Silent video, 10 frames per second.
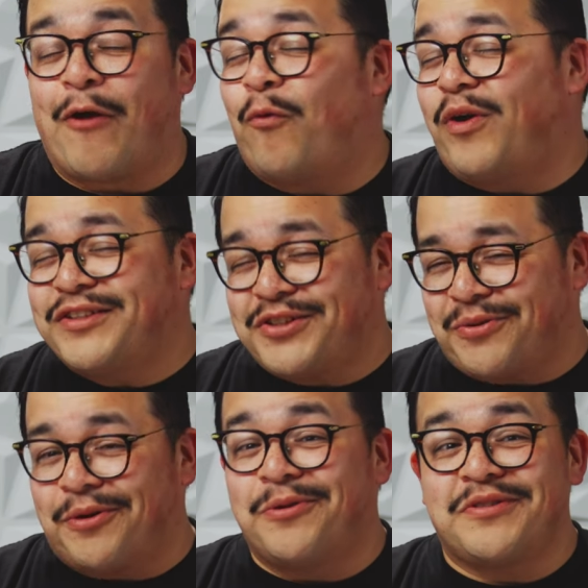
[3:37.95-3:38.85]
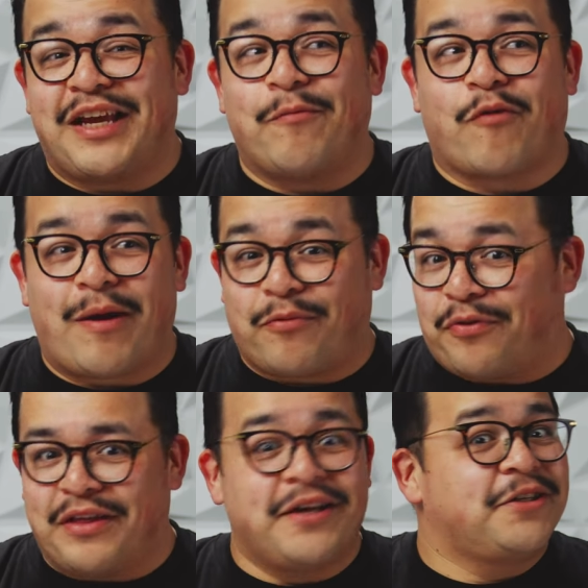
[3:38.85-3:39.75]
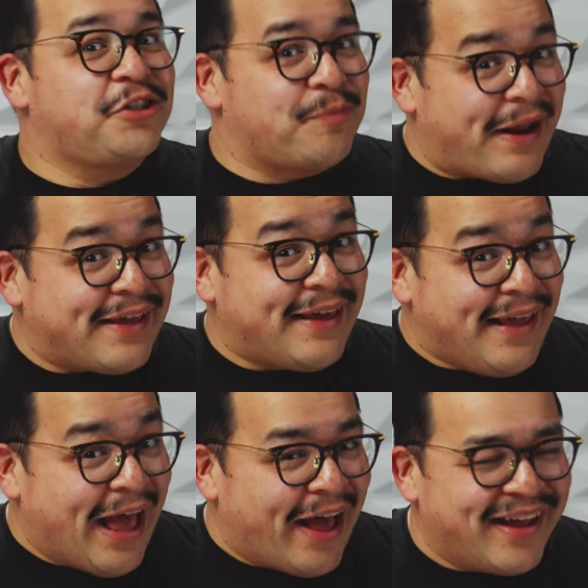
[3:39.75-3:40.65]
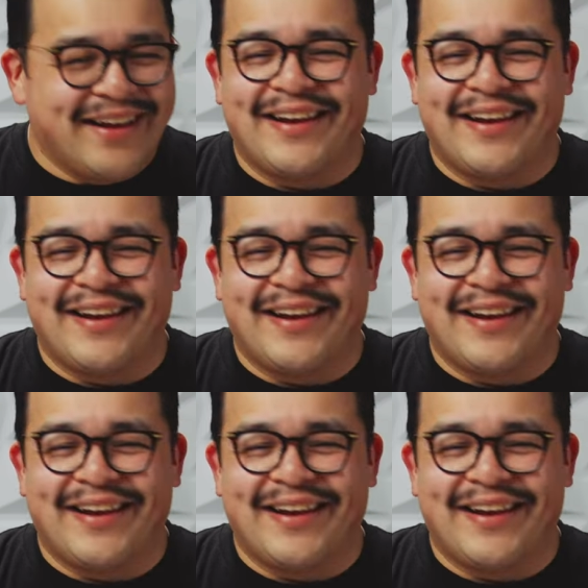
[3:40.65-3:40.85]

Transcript: that one store whose name rhymes with Schmikea.